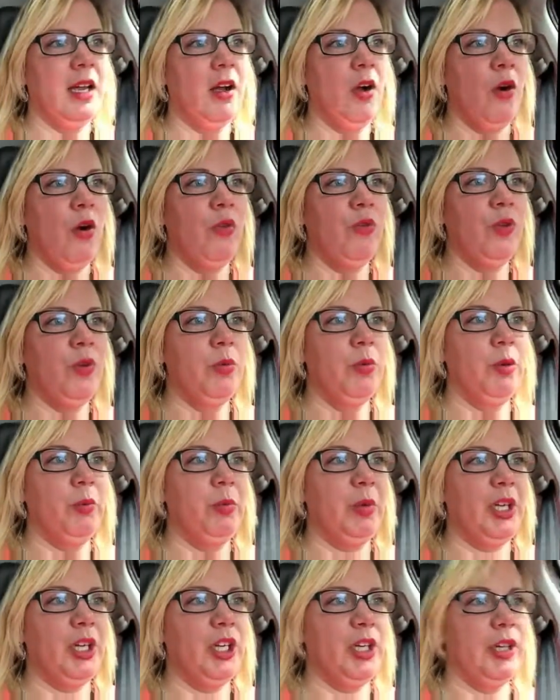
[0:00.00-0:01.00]
oval would
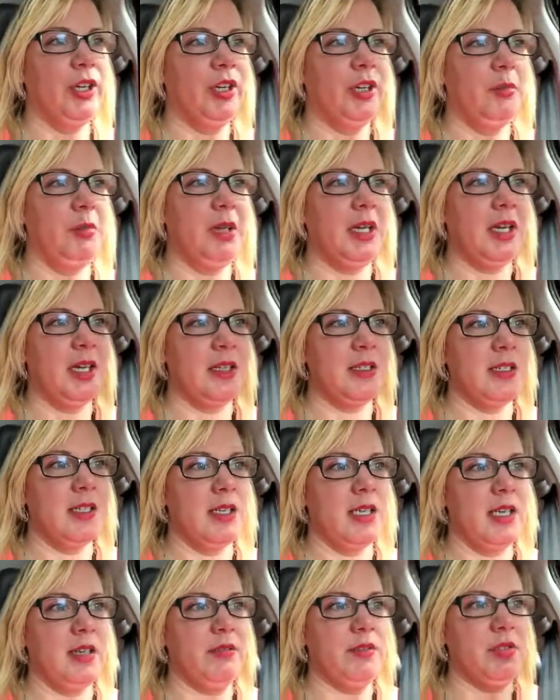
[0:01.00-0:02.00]
be good because
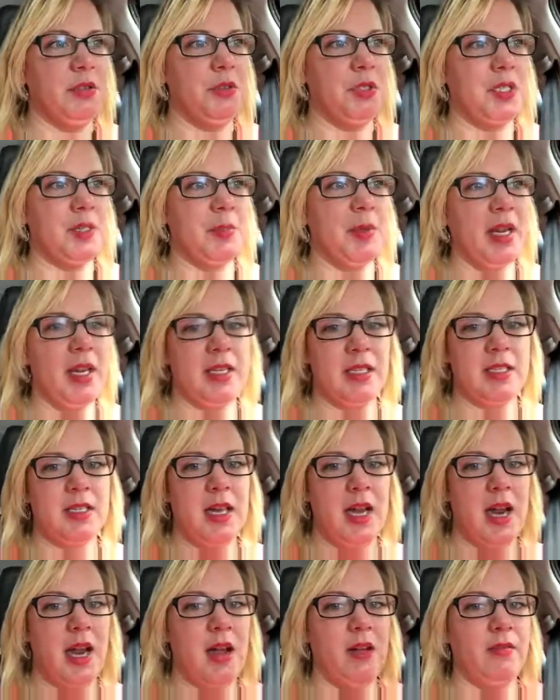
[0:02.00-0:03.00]
it gives you space to
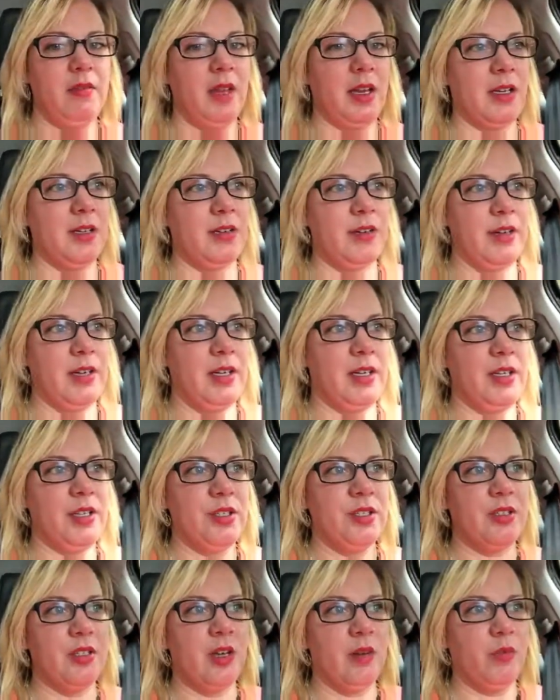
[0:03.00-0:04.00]
have like dirty
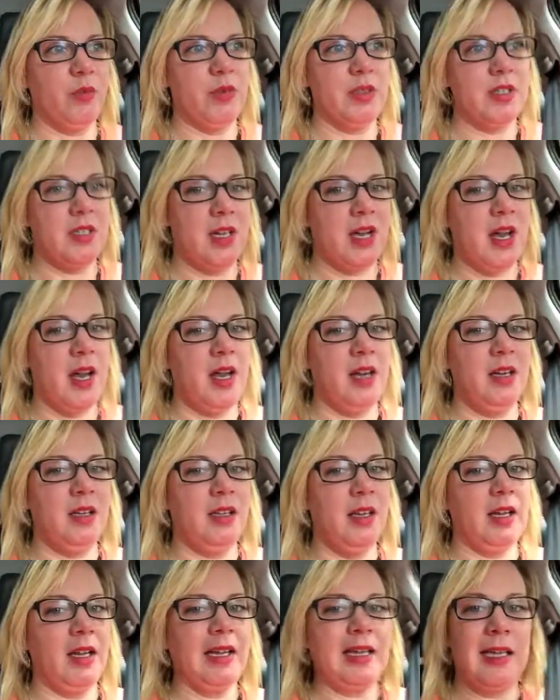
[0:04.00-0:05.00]
dishes on one side
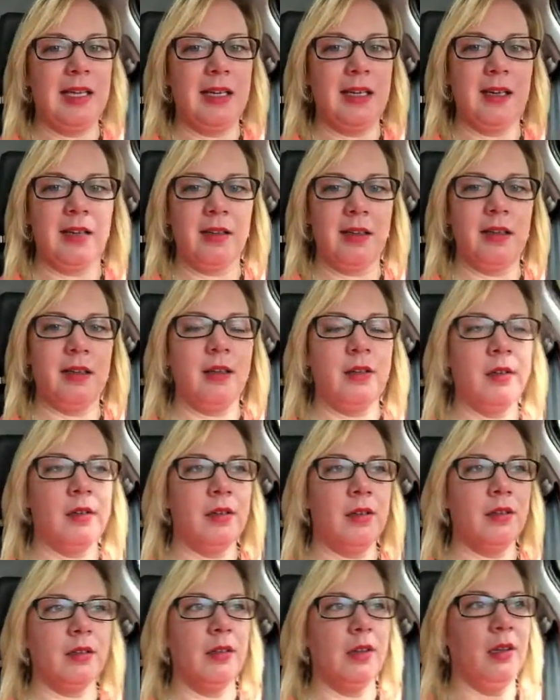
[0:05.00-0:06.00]
and like clean on the other.